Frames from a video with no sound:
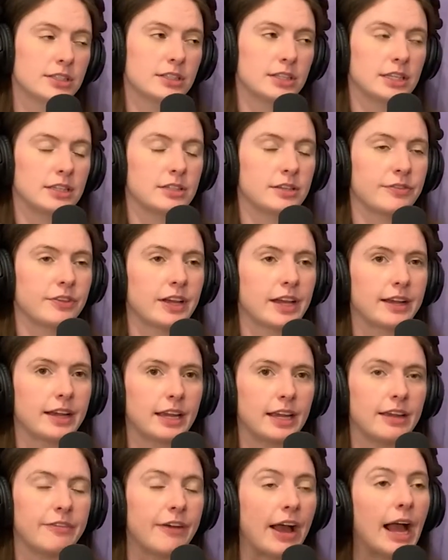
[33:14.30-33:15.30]
is
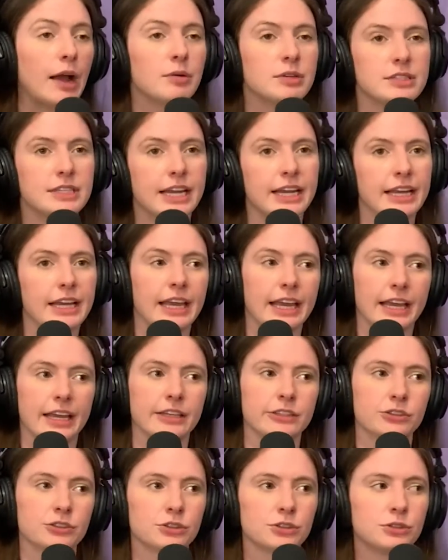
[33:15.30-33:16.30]
if I was dating
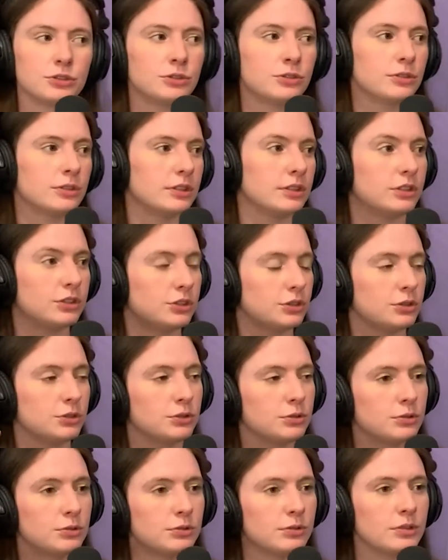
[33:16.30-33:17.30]
Andrew,
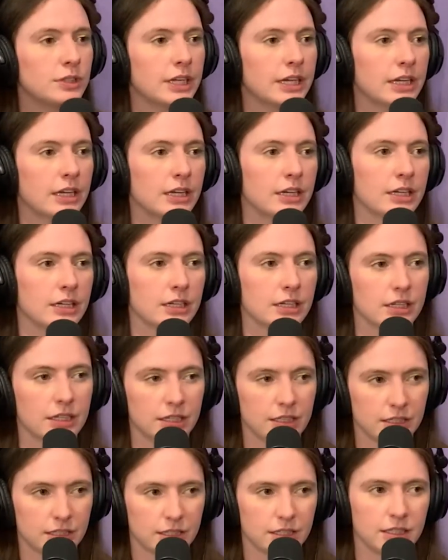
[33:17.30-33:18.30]
you,
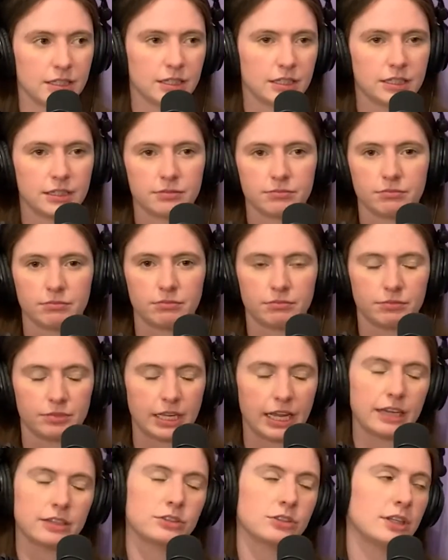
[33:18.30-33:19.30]
and
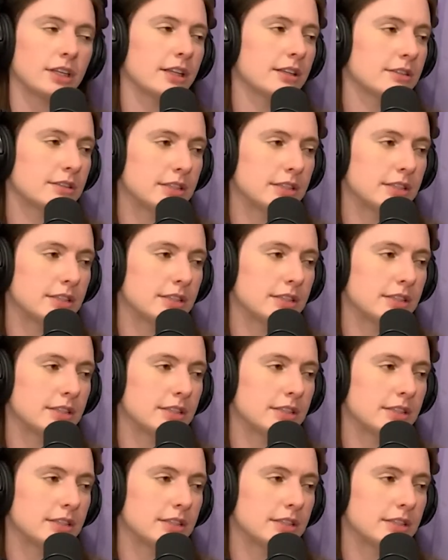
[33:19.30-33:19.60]
Ashlynn at the same